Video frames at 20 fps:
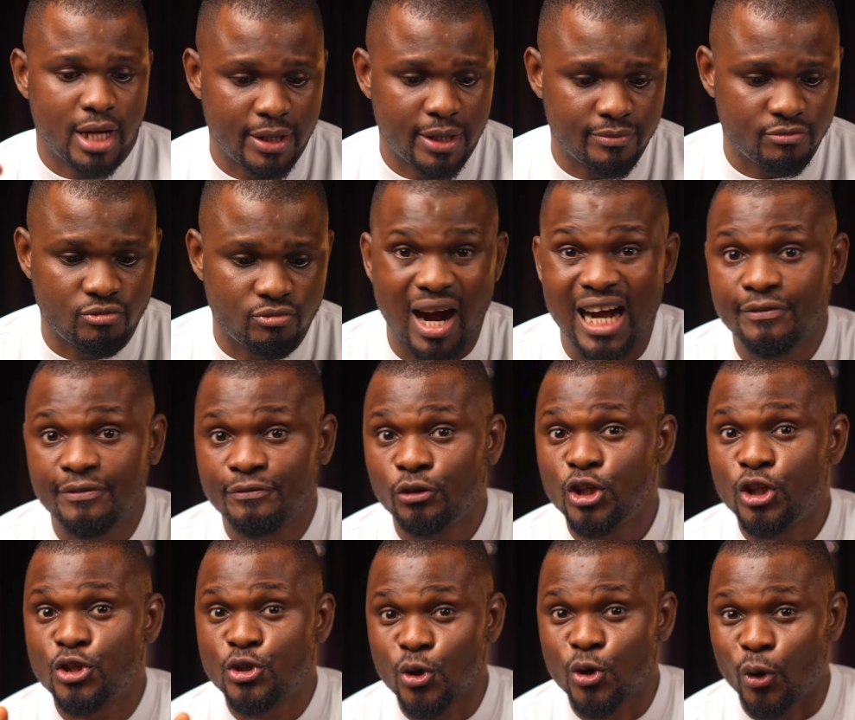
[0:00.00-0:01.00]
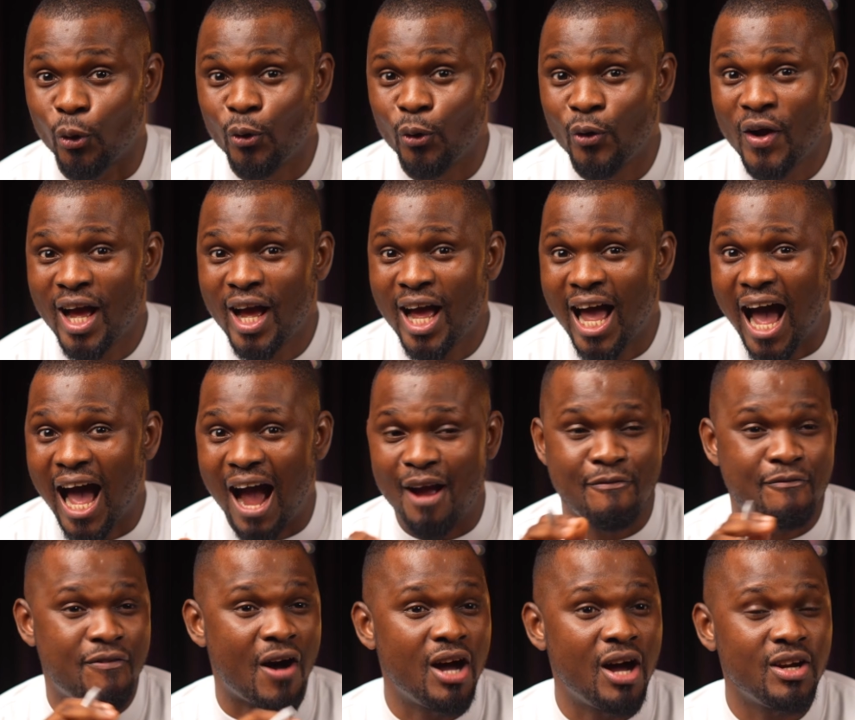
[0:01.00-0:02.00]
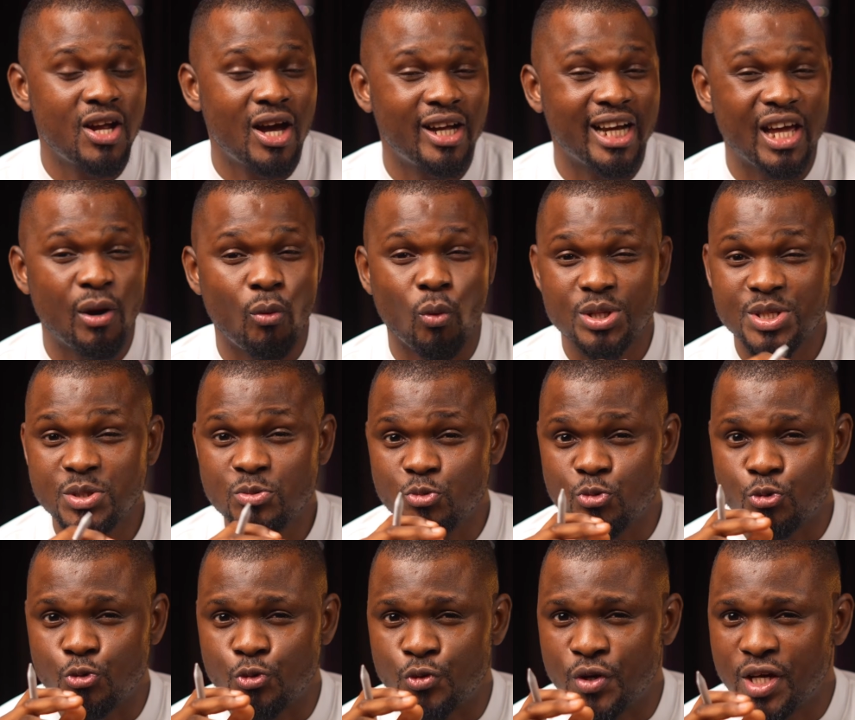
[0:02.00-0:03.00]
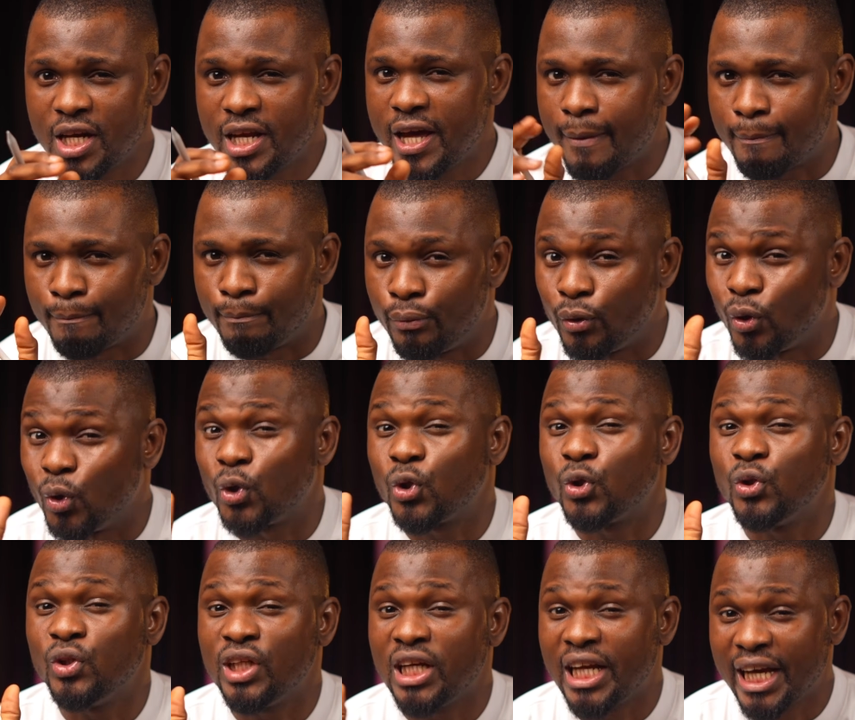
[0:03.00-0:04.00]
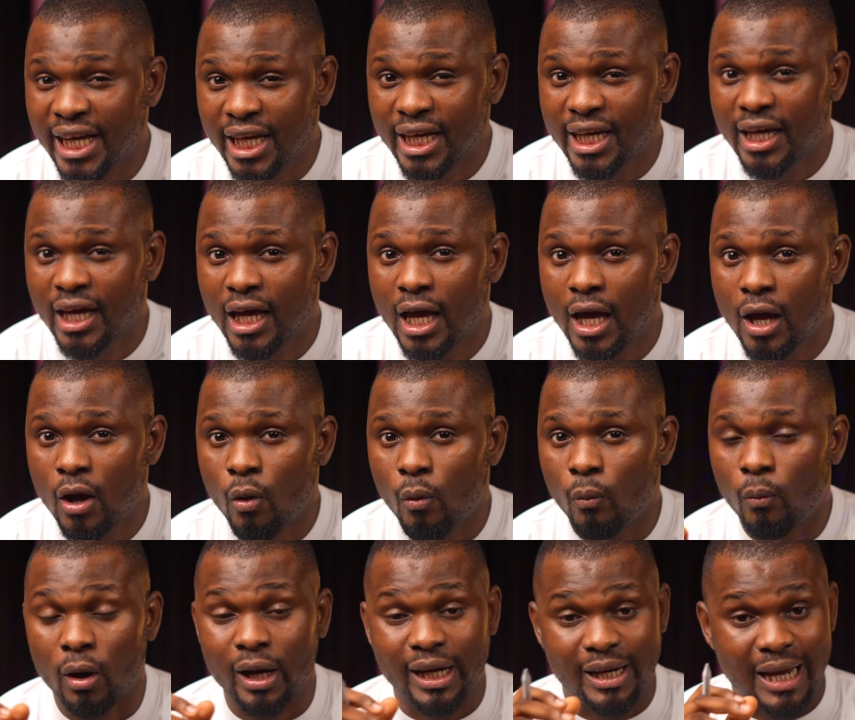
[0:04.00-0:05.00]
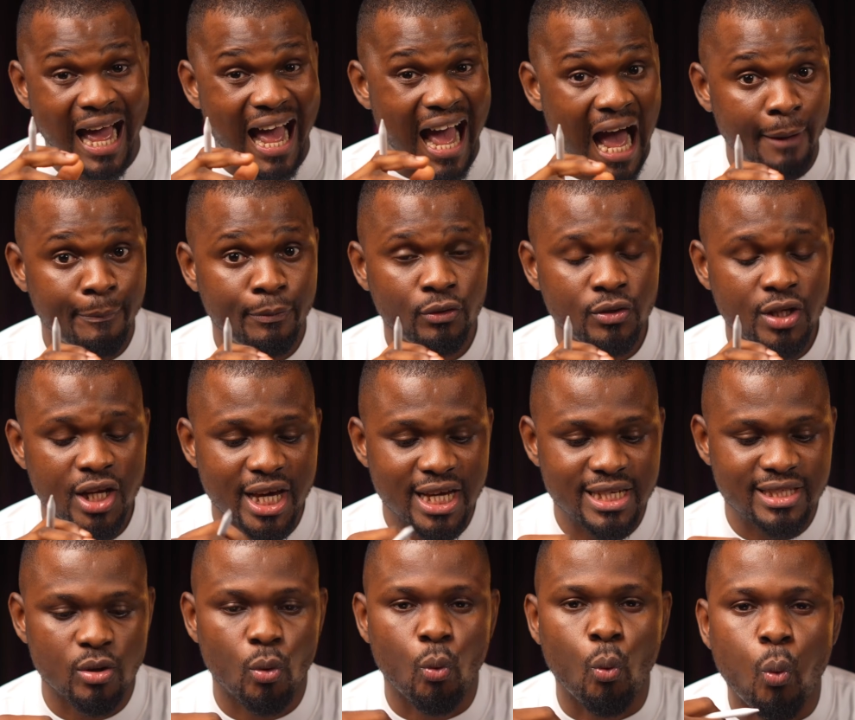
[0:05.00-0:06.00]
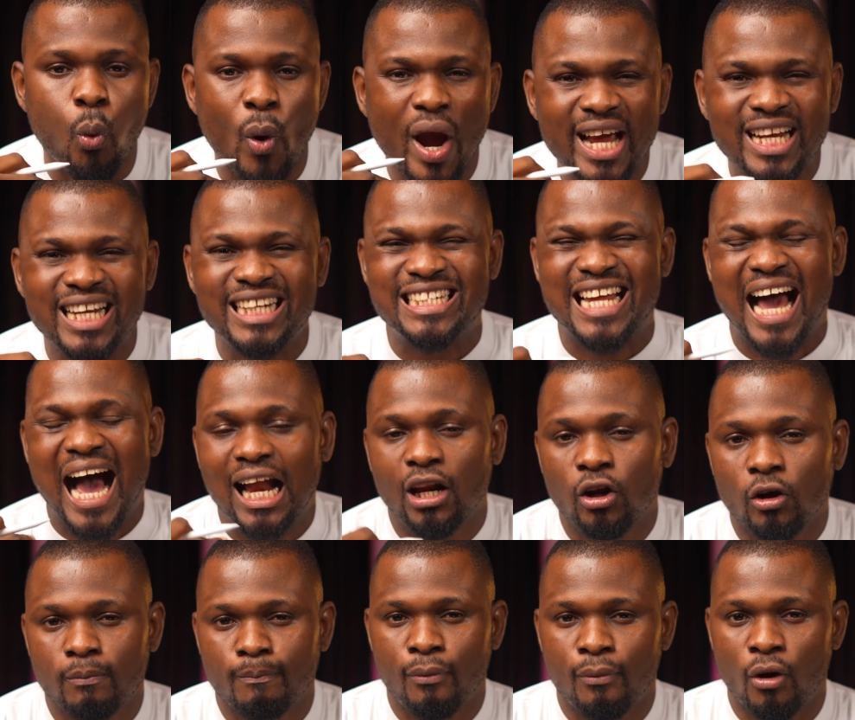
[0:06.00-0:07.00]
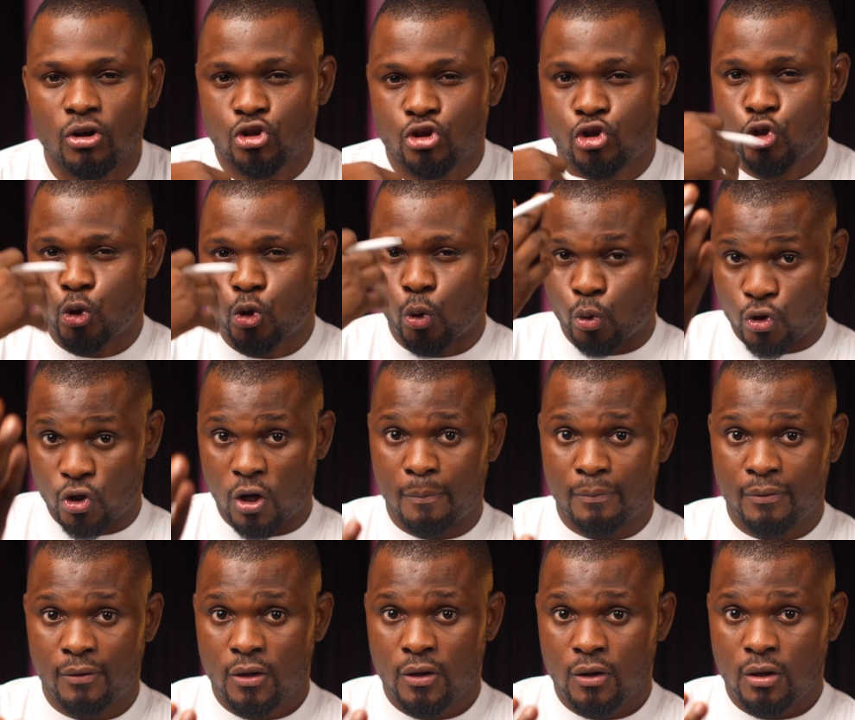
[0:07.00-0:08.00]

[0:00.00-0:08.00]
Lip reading: And rightfully so, I found out it wasn't really a broken link, what happened is the way the dialog box shows up.